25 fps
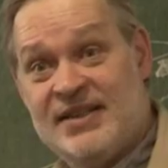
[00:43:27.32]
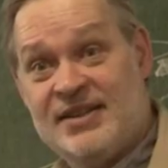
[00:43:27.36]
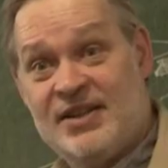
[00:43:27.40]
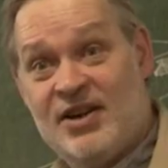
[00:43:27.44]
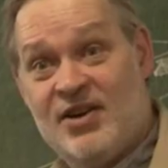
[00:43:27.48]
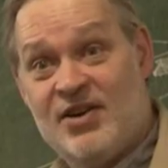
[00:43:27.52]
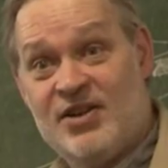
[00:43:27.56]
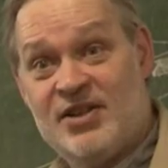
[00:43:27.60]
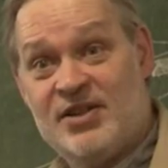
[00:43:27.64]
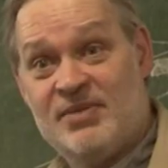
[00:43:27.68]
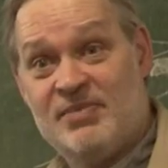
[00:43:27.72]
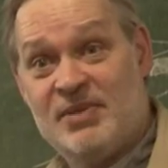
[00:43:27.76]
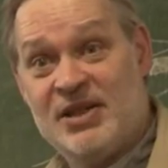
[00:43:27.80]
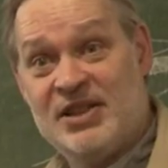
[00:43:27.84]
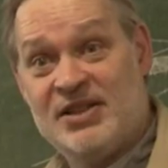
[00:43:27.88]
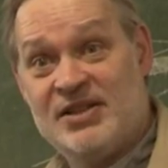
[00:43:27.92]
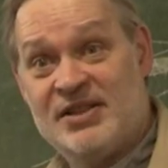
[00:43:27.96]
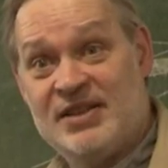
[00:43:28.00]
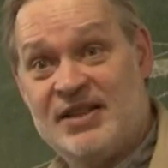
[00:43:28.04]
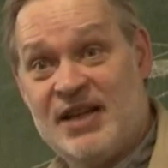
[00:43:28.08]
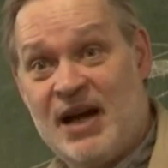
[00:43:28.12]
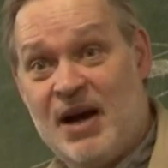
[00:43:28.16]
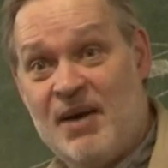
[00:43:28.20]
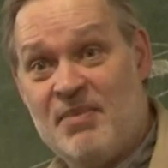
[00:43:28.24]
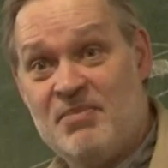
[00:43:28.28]
there's going to be
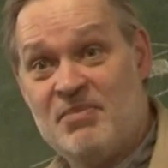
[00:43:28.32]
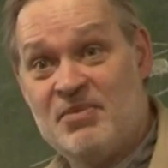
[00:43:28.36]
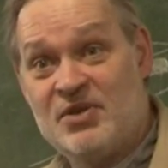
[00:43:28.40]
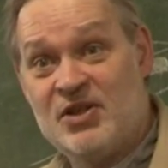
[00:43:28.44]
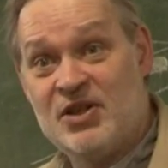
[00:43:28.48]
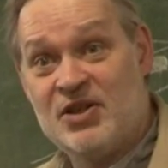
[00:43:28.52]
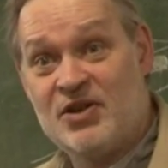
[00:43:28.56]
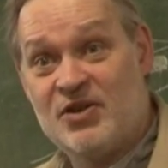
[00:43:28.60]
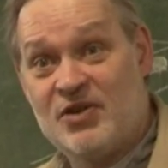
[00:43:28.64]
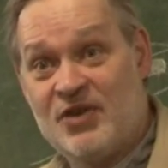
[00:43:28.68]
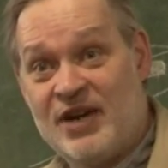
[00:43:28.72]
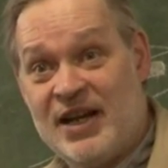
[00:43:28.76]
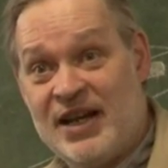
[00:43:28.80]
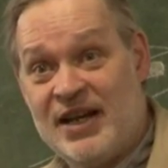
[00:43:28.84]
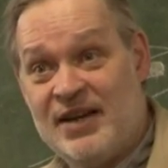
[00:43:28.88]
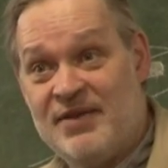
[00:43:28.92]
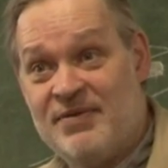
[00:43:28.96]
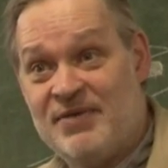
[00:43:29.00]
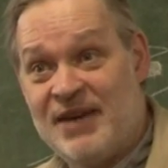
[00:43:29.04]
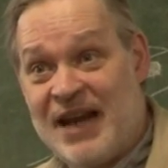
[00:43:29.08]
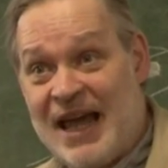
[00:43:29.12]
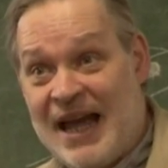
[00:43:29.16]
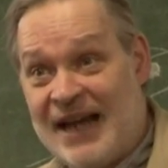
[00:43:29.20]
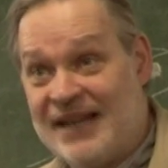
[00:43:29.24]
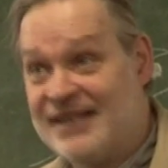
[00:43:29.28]
some
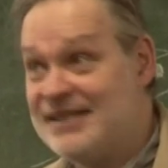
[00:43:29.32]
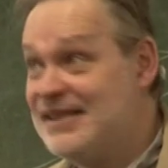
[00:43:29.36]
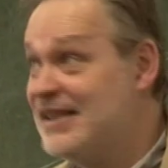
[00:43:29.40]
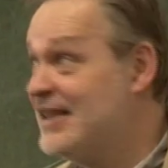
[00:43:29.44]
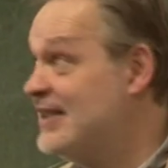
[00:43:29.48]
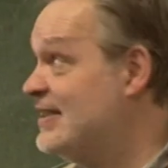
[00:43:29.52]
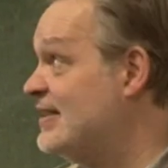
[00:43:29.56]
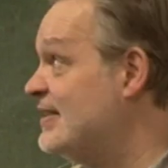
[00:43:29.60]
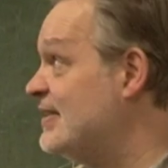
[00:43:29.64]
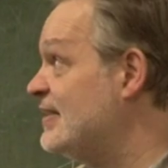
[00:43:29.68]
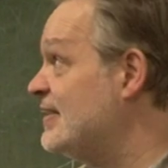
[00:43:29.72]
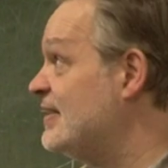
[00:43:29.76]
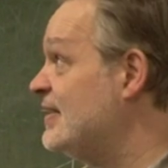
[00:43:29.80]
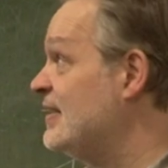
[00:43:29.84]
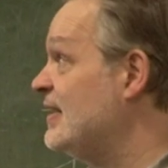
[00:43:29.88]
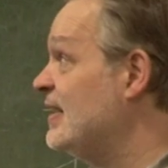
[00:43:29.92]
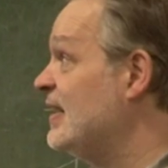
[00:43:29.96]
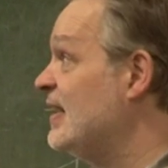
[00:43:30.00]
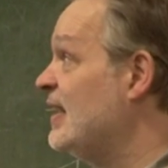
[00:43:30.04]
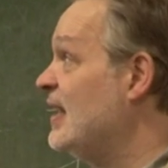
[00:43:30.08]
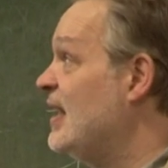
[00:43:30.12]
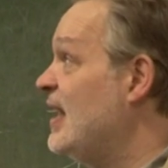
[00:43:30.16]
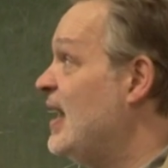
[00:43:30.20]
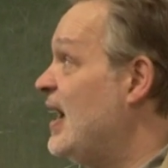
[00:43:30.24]
degree of lexis.